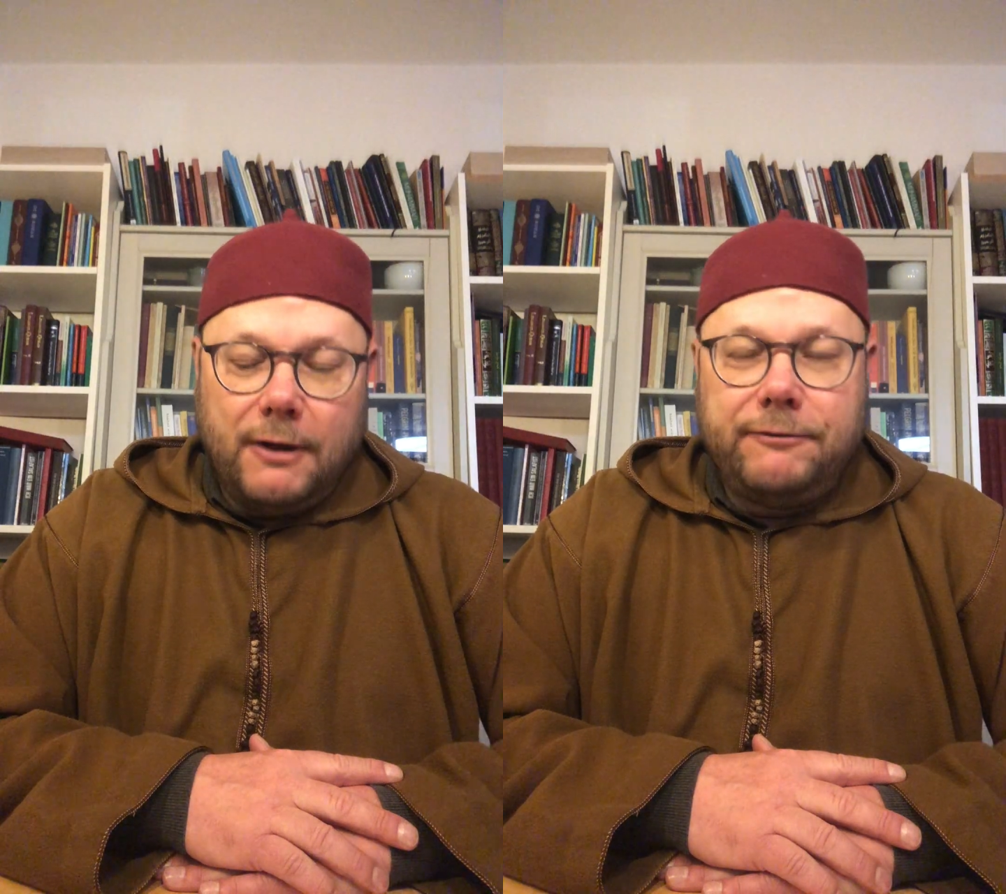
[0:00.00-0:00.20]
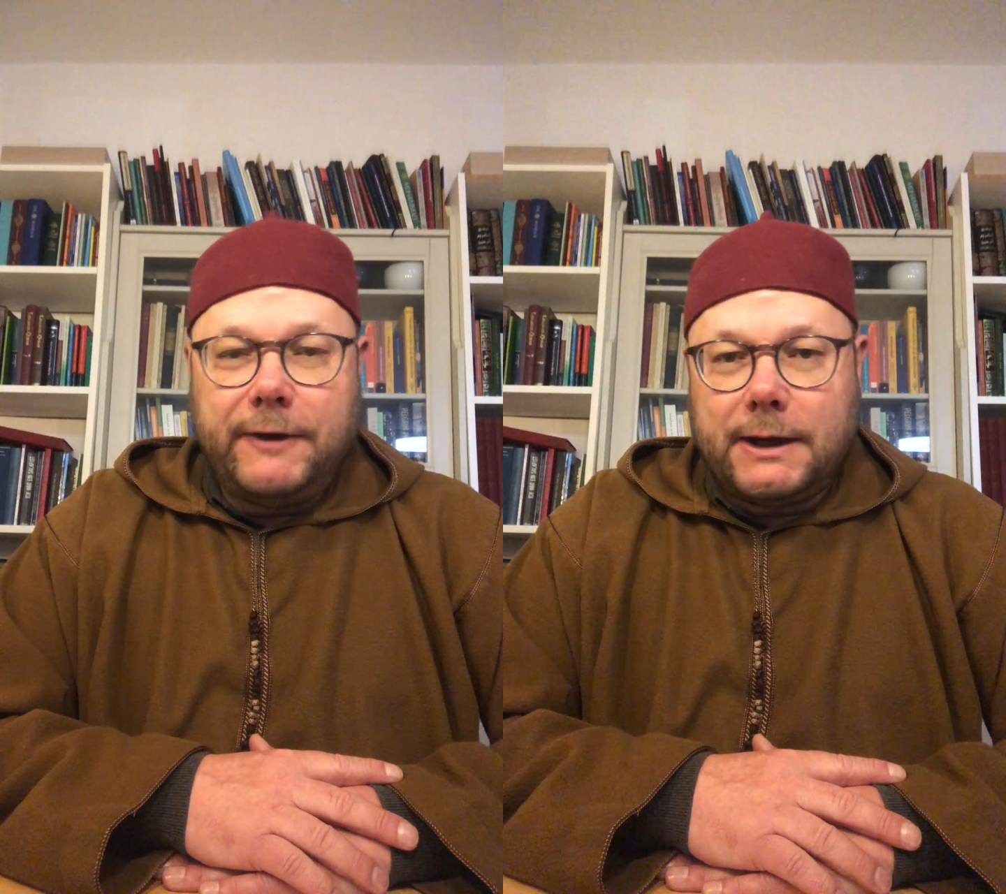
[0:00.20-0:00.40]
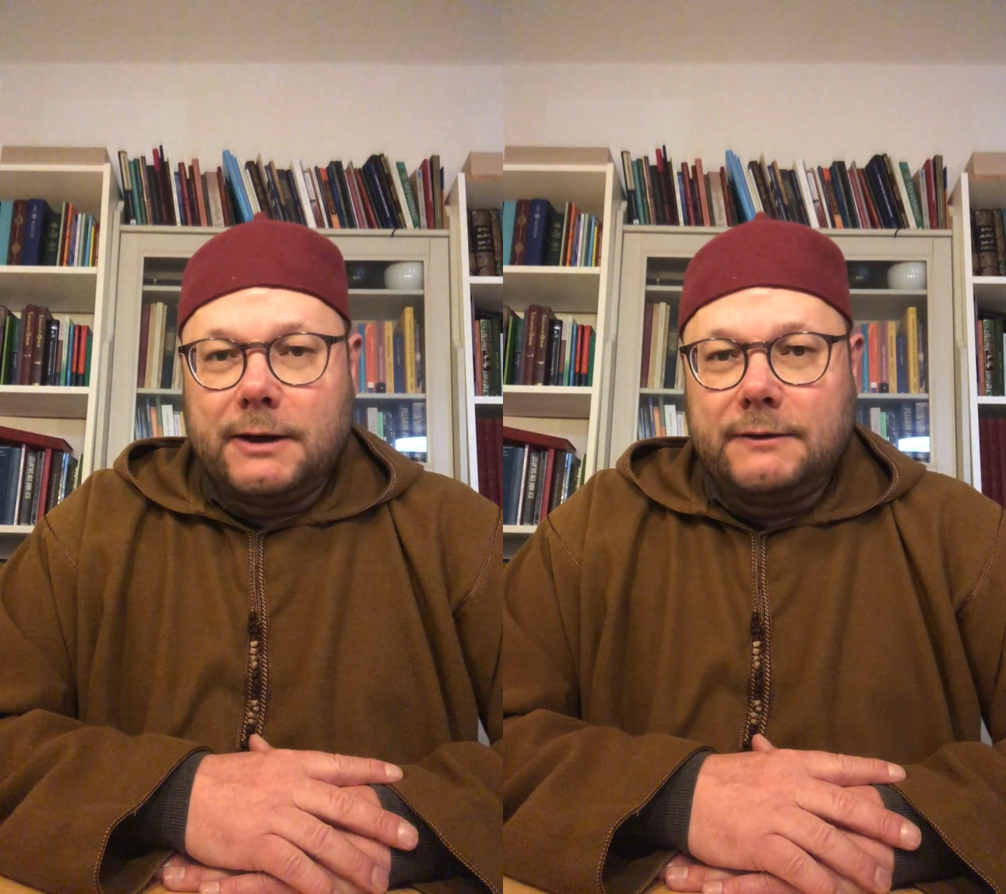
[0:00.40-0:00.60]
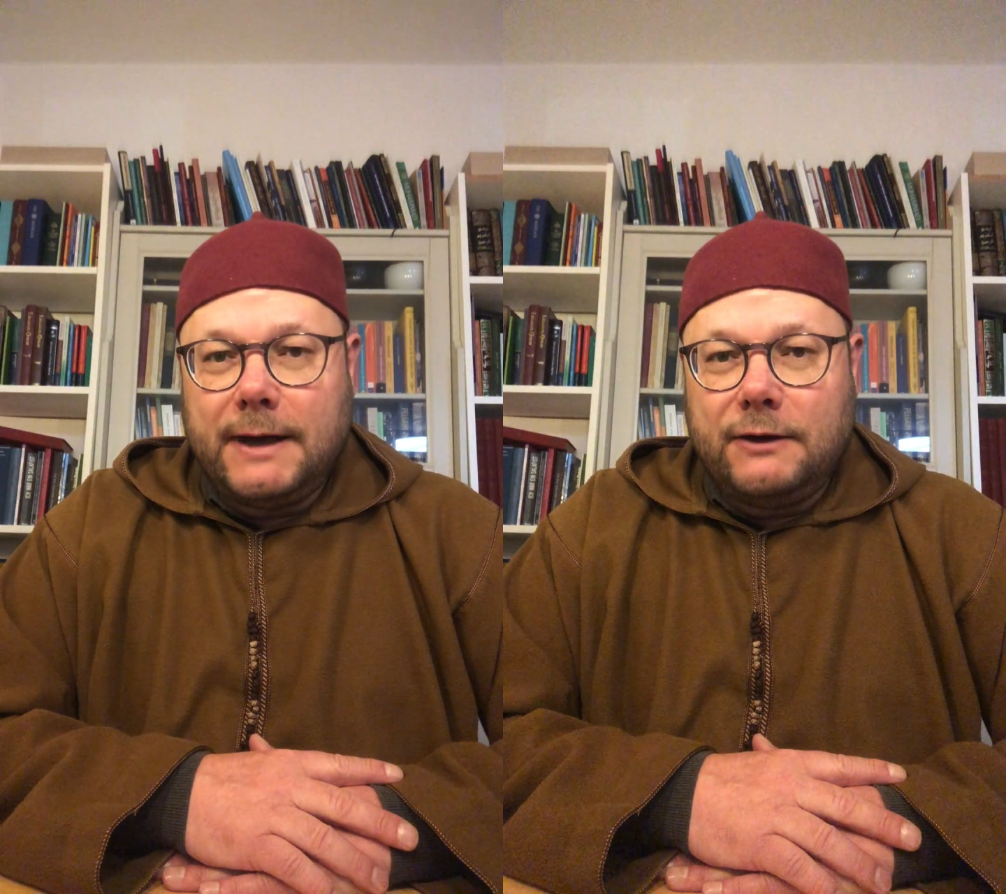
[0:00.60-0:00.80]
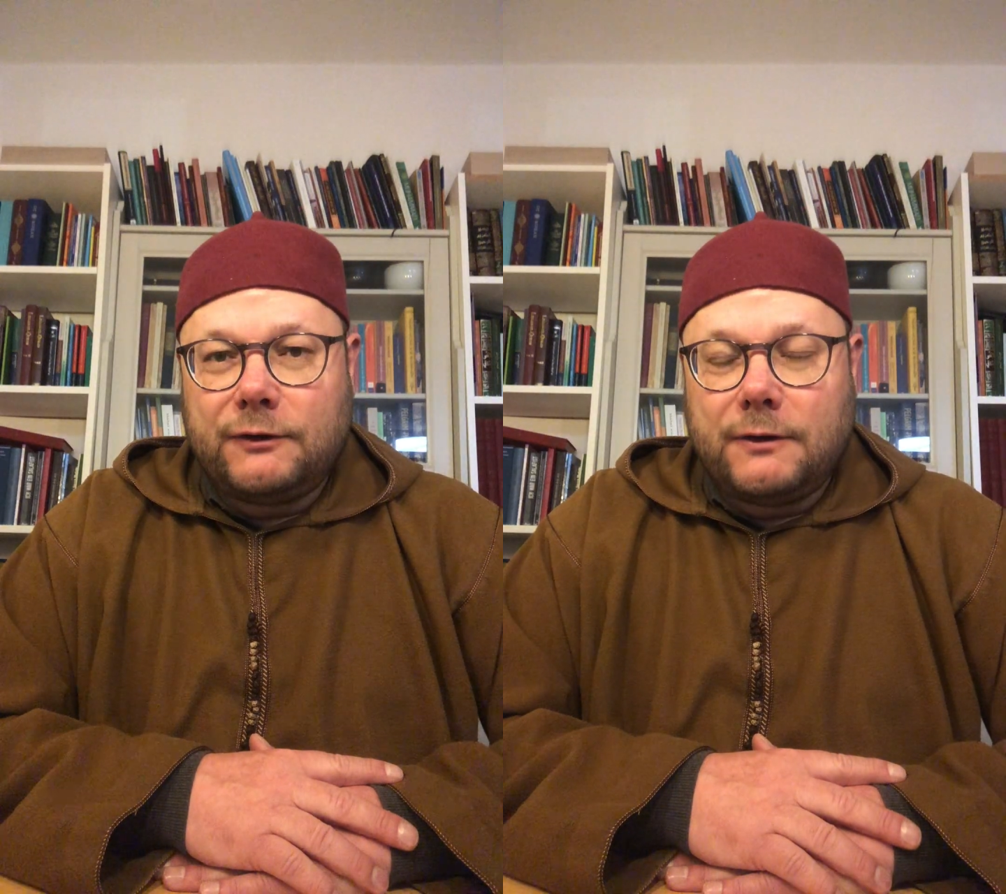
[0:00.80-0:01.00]
fiqh
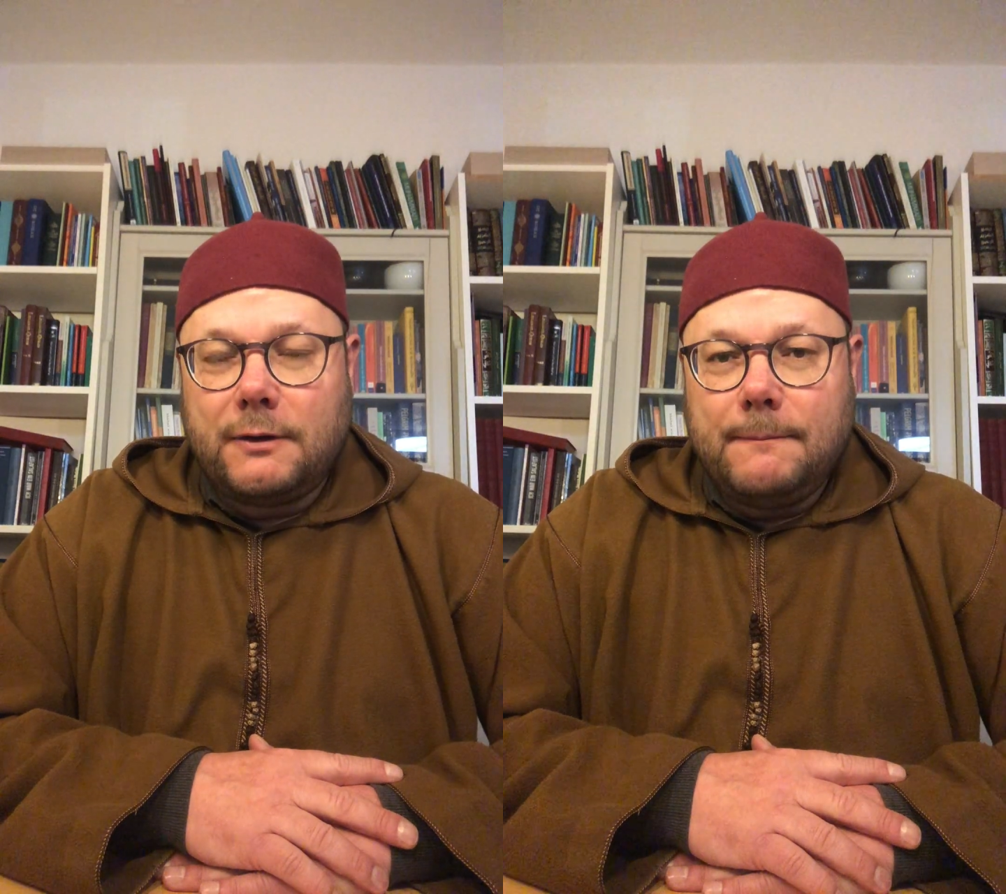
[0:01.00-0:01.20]
text,